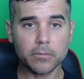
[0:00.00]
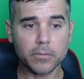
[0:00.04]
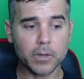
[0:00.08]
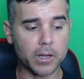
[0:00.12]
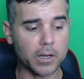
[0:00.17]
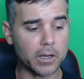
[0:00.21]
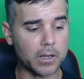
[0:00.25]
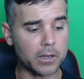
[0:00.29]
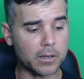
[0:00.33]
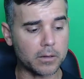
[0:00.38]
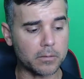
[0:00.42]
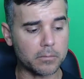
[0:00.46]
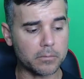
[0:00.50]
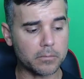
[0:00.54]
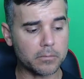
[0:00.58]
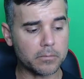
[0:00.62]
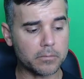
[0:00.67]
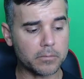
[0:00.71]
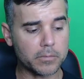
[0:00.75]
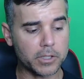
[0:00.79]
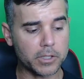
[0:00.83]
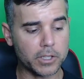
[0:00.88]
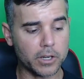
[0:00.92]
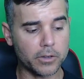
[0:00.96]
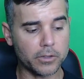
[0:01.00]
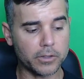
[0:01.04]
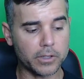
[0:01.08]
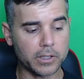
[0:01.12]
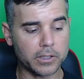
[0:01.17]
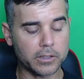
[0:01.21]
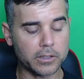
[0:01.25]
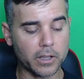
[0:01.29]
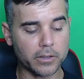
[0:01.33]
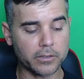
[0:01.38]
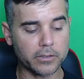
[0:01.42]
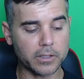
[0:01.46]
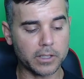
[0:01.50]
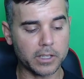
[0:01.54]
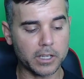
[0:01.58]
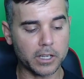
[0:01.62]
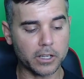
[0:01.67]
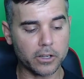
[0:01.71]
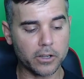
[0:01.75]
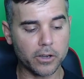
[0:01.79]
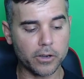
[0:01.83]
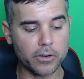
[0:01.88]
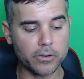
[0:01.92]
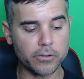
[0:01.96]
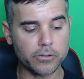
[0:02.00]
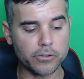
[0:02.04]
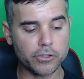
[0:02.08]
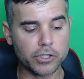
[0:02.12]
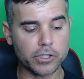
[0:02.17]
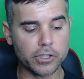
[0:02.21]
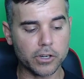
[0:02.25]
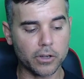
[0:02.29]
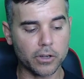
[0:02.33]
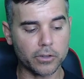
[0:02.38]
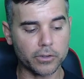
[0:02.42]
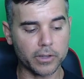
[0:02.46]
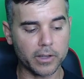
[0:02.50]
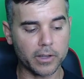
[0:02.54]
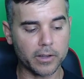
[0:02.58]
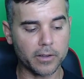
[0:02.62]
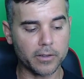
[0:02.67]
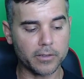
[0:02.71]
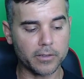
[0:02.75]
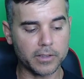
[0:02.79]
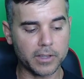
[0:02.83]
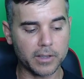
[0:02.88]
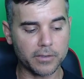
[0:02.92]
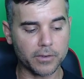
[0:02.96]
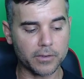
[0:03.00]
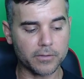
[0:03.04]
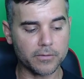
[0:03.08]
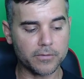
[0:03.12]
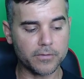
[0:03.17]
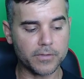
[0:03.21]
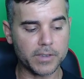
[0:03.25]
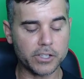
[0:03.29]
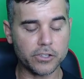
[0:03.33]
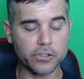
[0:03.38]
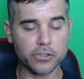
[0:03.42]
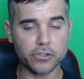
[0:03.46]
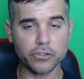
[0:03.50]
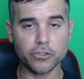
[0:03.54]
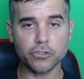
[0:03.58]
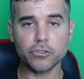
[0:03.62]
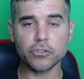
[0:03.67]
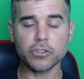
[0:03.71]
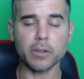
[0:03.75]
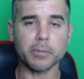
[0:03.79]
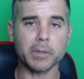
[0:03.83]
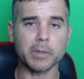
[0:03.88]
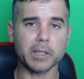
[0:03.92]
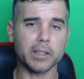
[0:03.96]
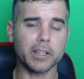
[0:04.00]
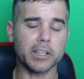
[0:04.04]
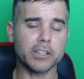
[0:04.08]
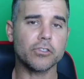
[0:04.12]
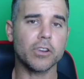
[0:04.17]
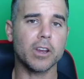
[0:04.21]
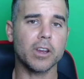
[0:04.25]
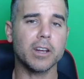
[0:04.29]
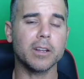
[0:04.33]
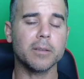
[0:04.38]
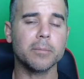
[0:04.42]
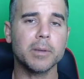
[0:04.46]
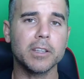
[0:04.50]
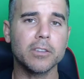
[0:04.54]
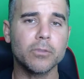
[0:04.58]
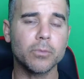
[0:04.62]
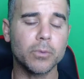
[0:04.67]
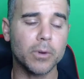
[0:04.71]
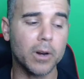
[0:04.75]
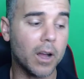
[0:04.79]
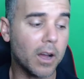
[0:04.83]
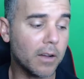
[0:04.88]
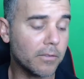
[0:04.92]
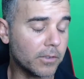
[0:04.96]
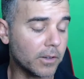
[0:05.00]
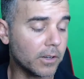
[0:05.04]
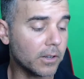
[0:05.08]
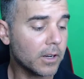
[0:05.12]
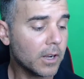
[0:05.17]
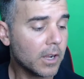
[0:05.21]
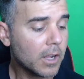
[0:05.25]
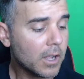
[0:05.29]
That doesn't need a coach and all the different features something like Training Peaks would offer.